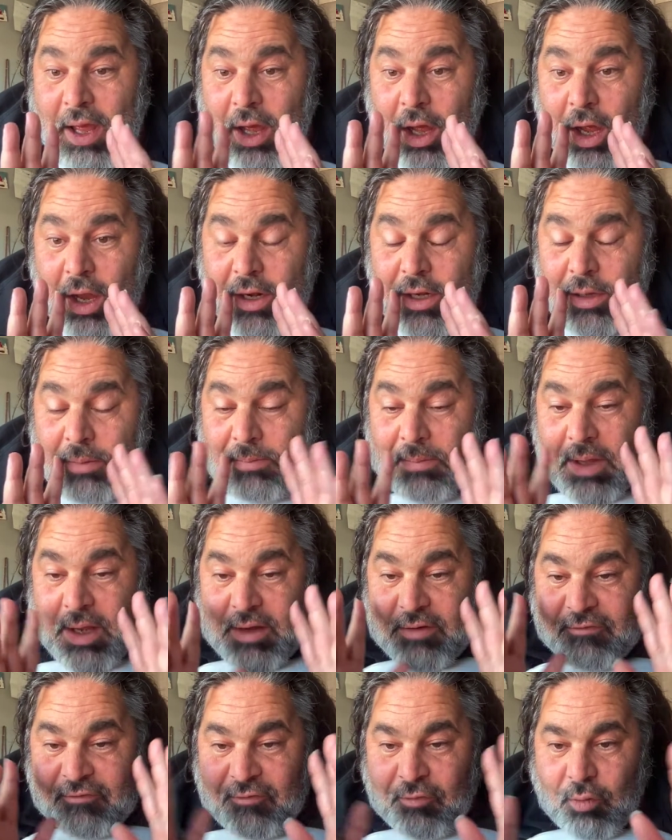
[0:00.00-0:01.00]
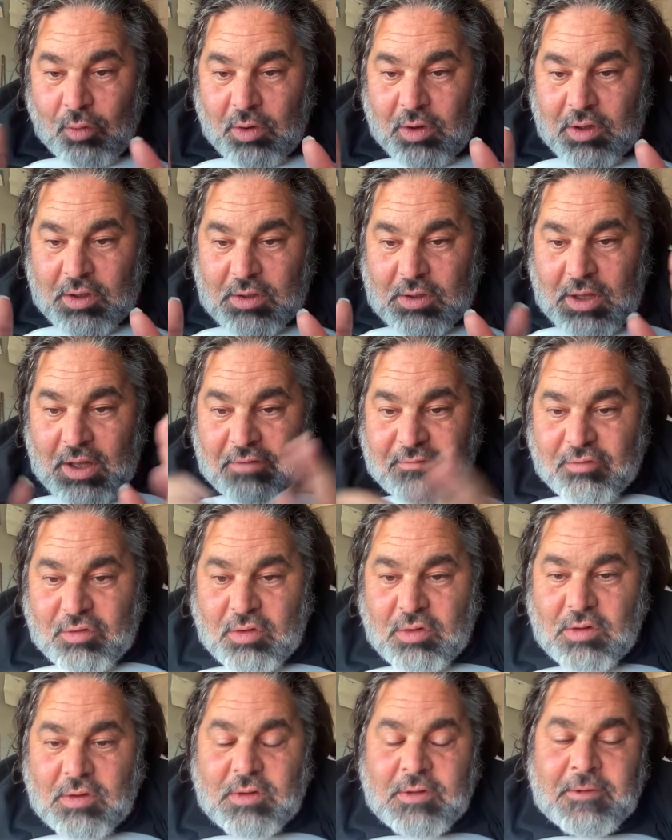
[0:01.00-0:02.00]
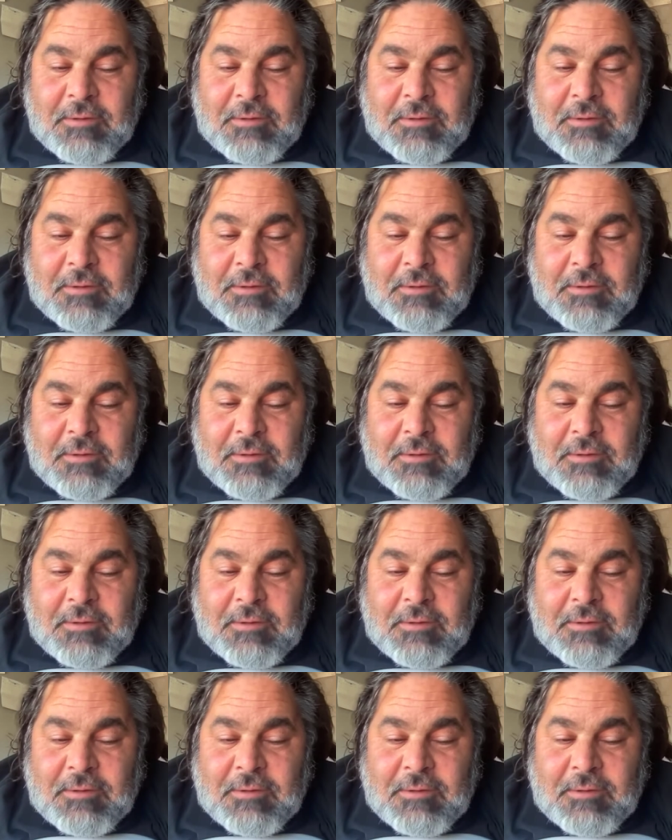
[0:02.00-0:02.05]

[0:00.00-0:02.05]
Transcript: on a metaphoric level.